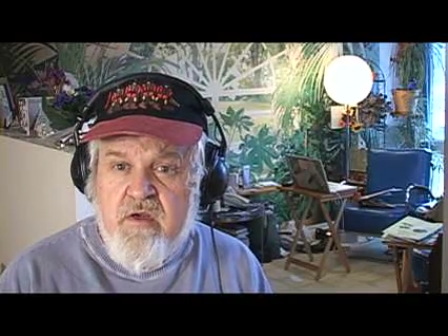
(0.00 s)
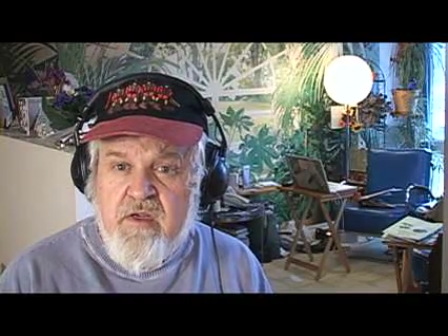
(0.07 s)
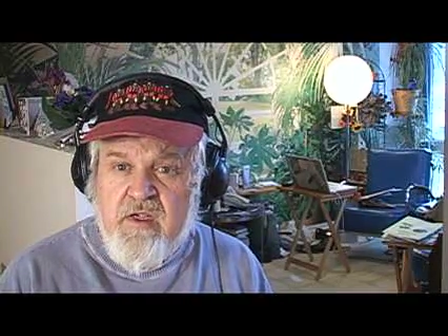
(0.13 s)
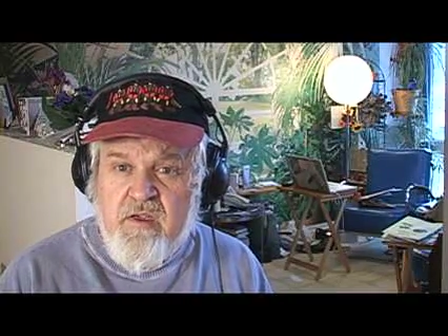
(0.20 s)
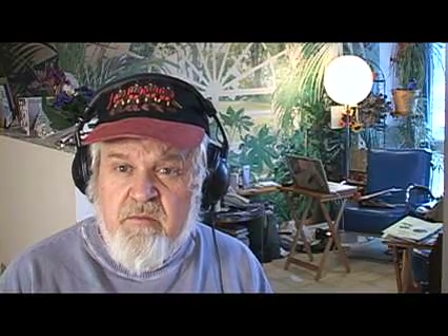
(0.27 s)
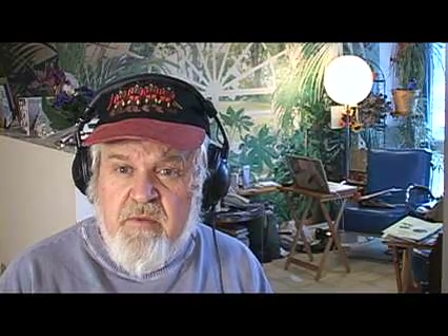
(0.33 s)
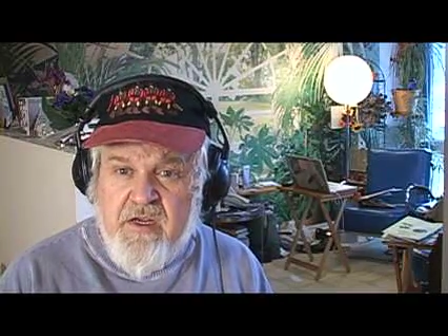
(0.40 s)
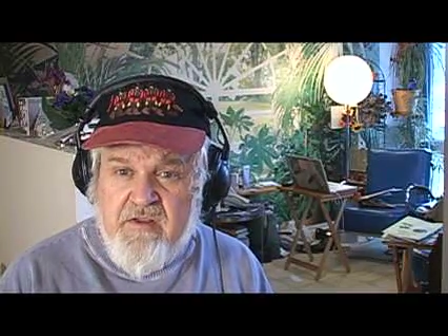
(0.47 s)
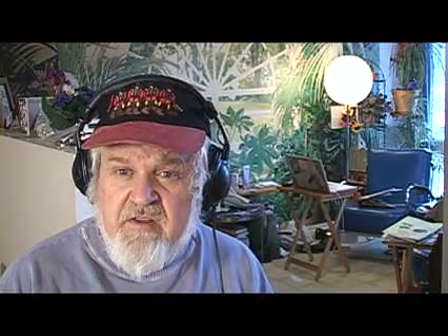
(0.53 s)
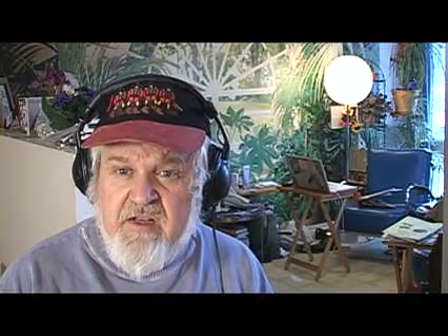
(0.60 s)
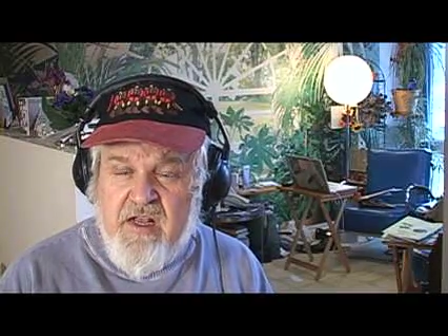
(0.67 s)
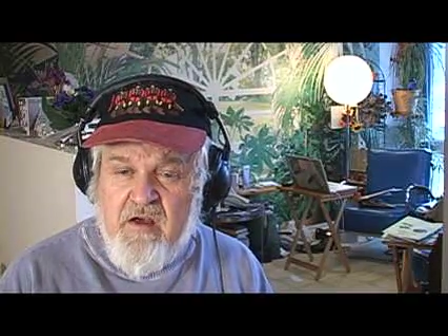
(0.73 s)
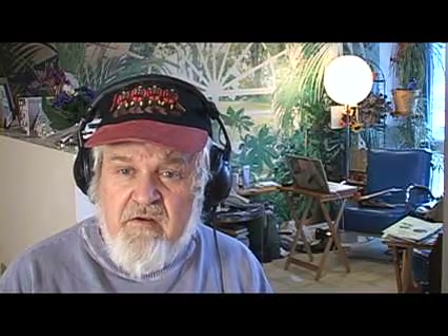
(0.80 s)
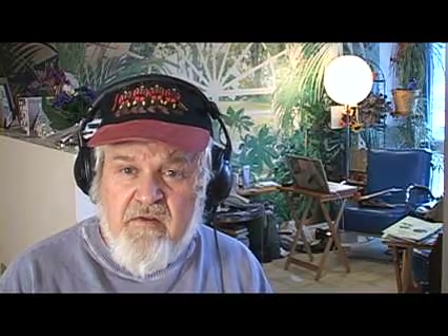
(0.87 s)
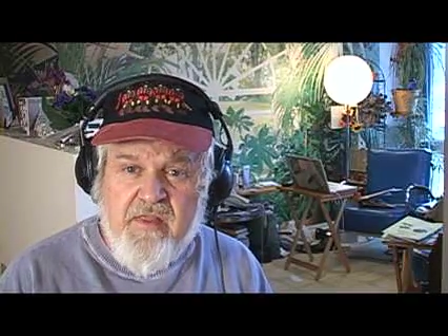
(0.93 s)
He picked it
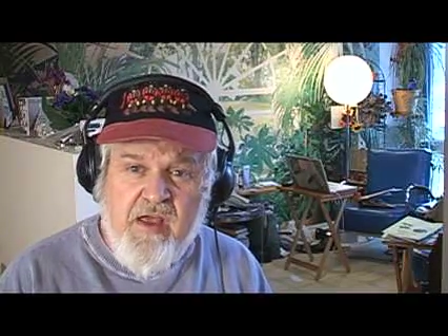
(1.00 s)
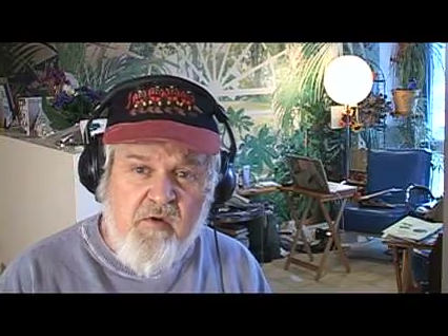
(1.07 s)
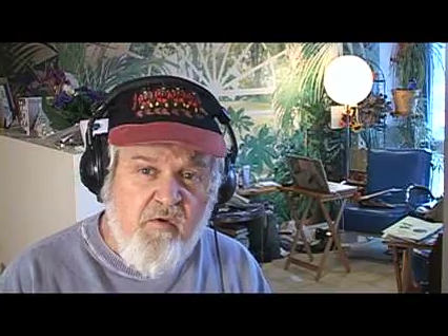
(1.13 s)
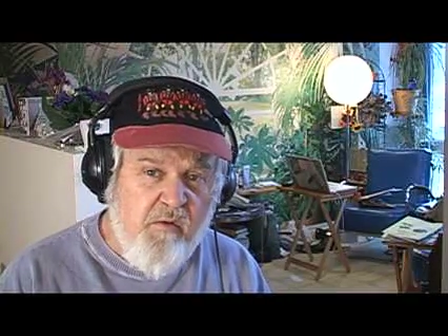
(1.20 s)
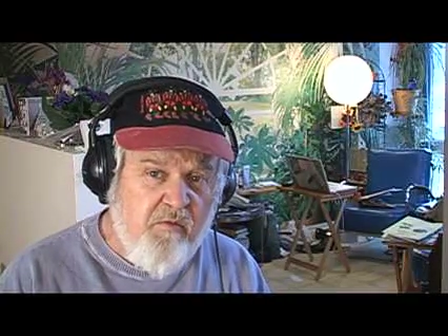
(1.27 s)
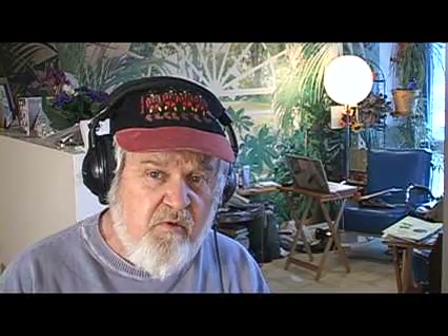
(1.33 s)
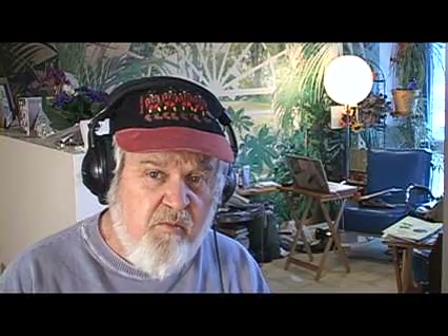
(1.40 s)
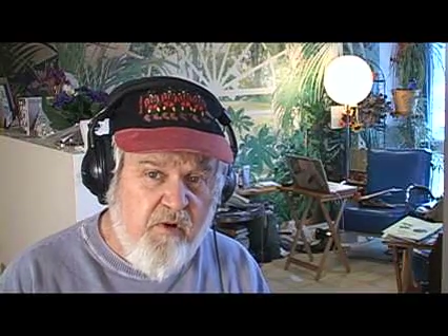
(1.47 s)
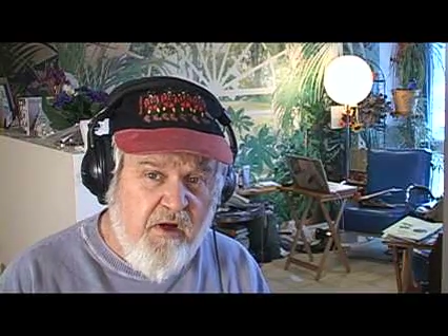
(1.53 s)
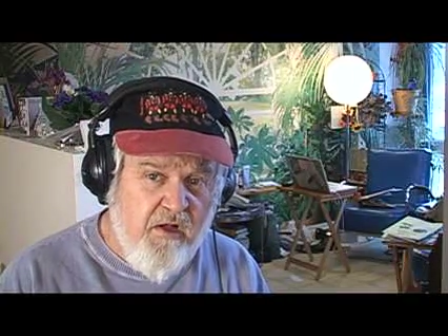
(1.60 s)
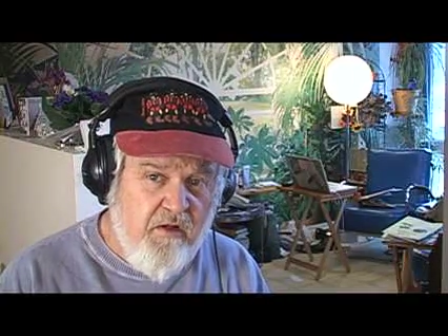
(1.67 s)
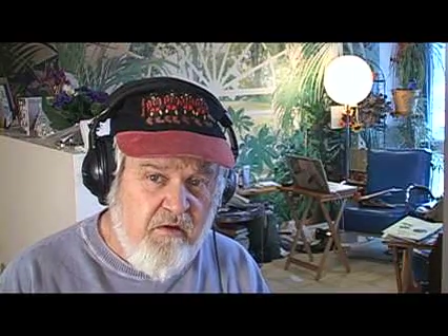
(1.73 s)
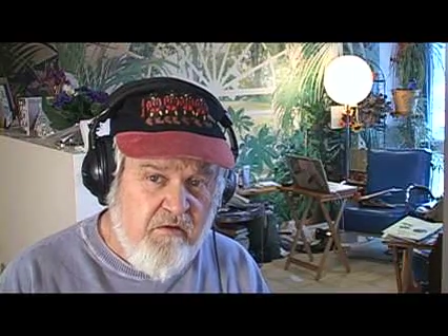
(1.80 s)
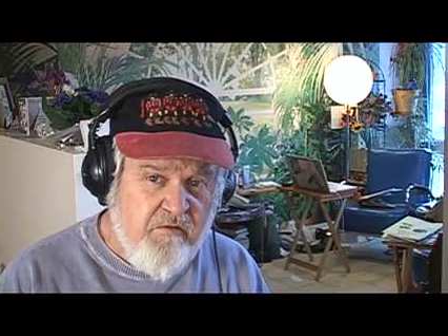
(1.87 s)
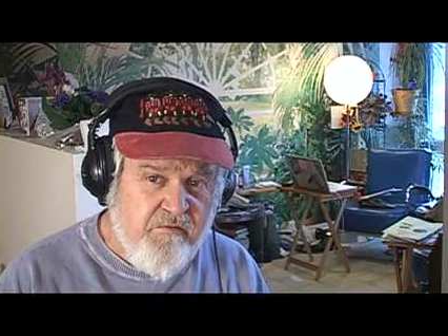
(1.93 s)
out of that rubble
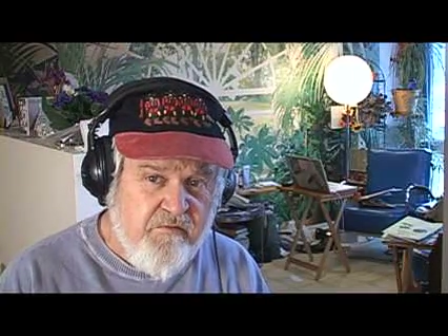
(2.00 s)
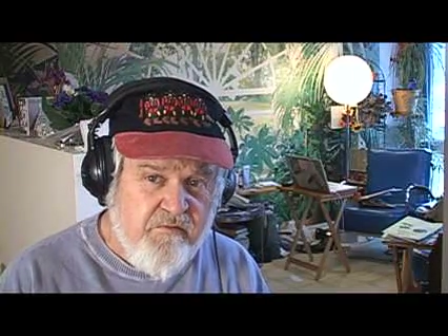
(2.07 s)
pile,